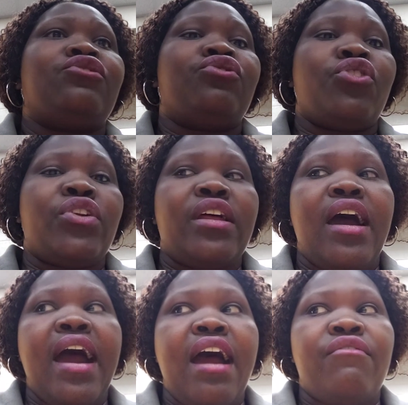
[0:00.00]
don't
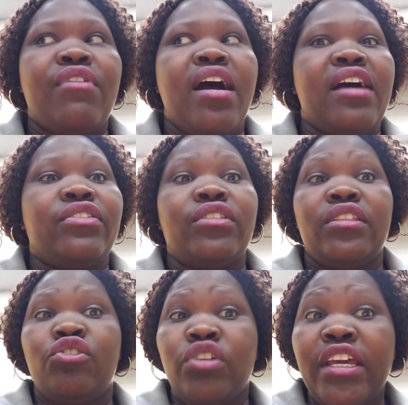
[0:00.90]
have
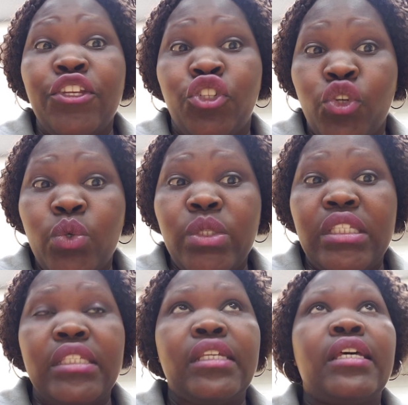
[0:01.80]
any
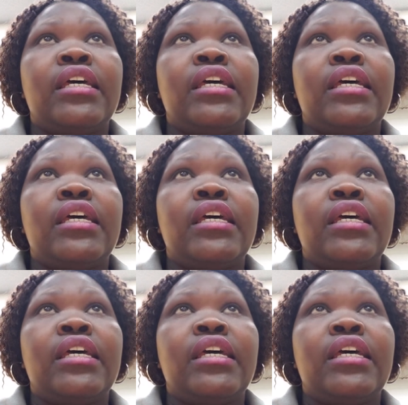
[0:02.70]
choice